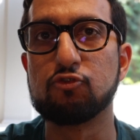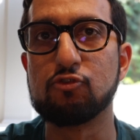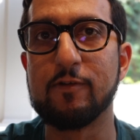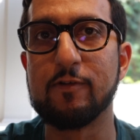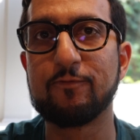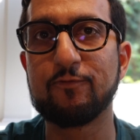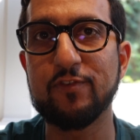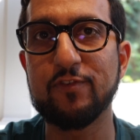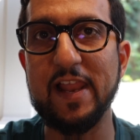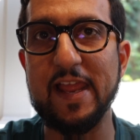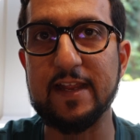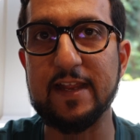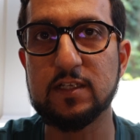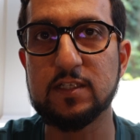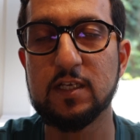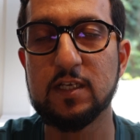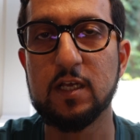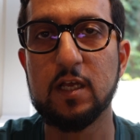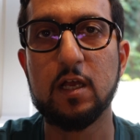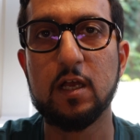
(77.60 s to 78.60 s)

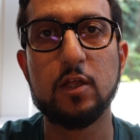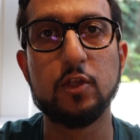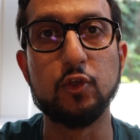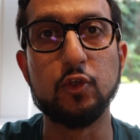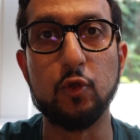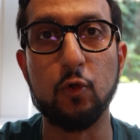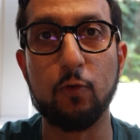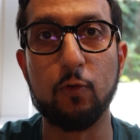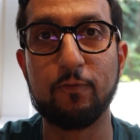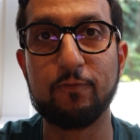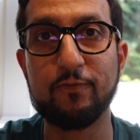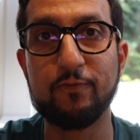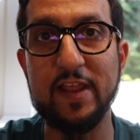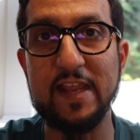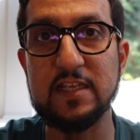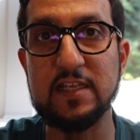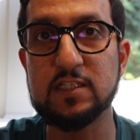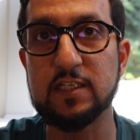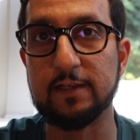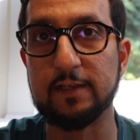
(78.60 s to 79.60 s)
reflect your
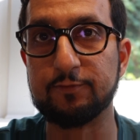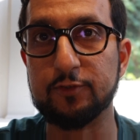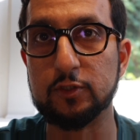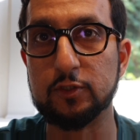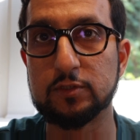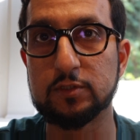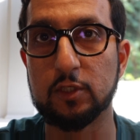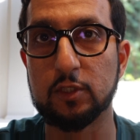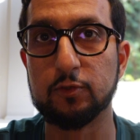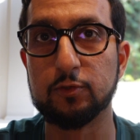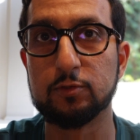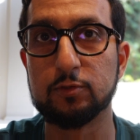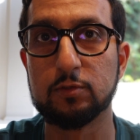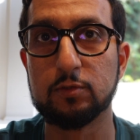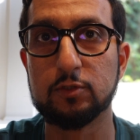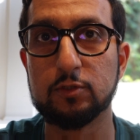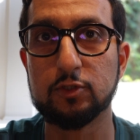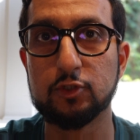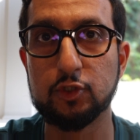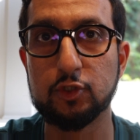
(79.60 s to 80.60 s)
face if you so
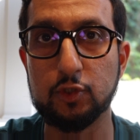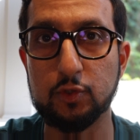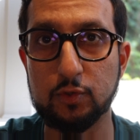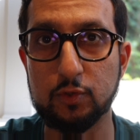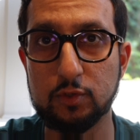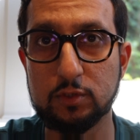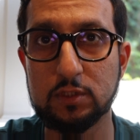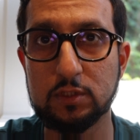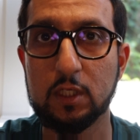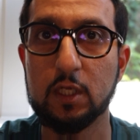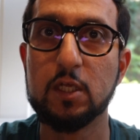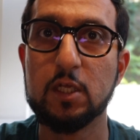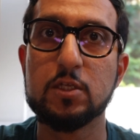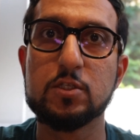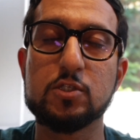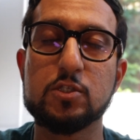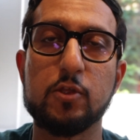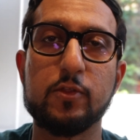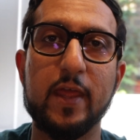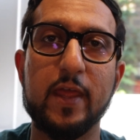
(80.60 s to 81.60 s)
choose,
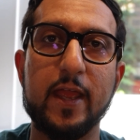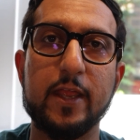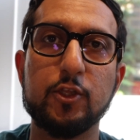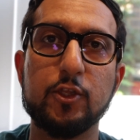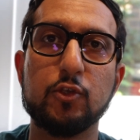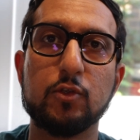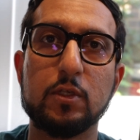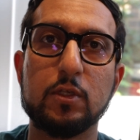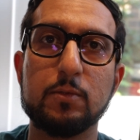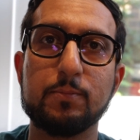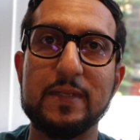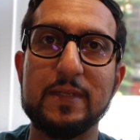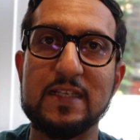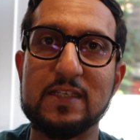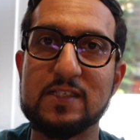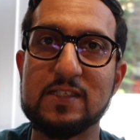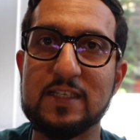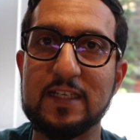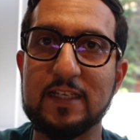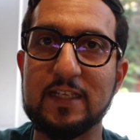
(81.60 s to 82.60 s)
so that you can be
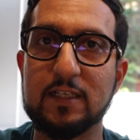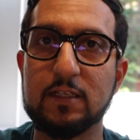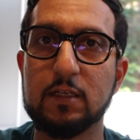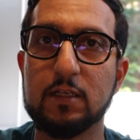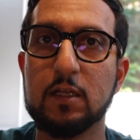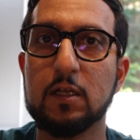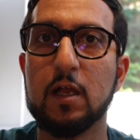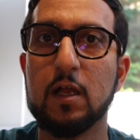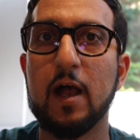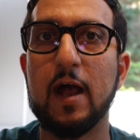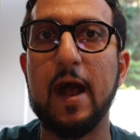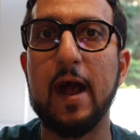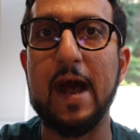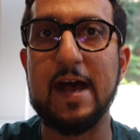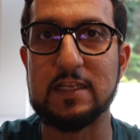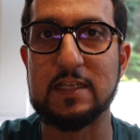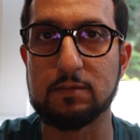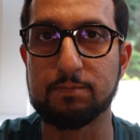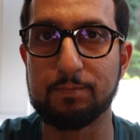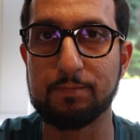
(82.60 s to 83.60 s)
seen
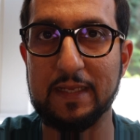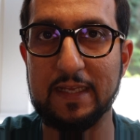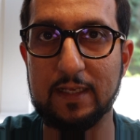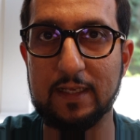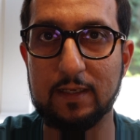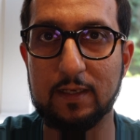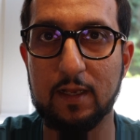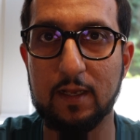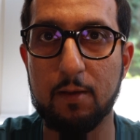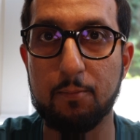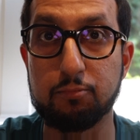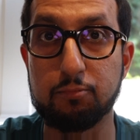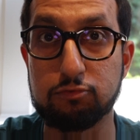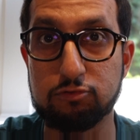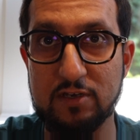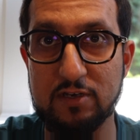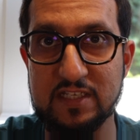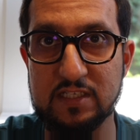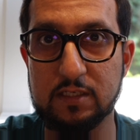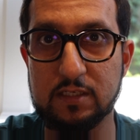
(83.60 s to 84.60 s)
as being
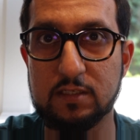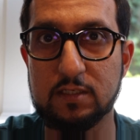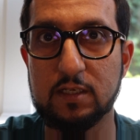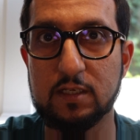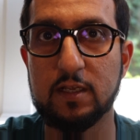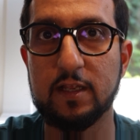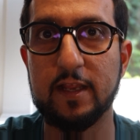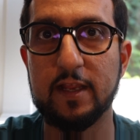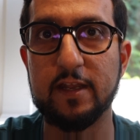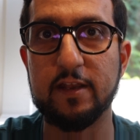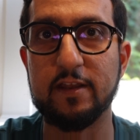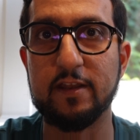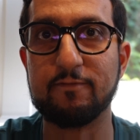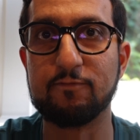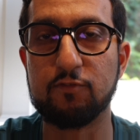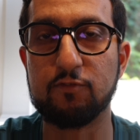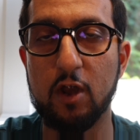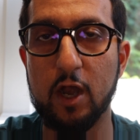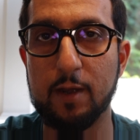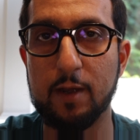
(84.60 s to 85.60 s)
present in an
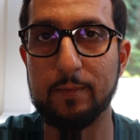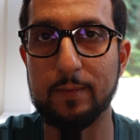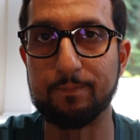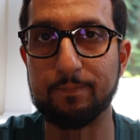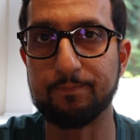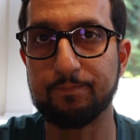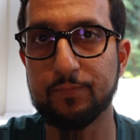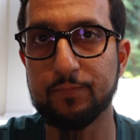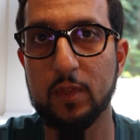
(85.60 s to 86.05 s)
environment.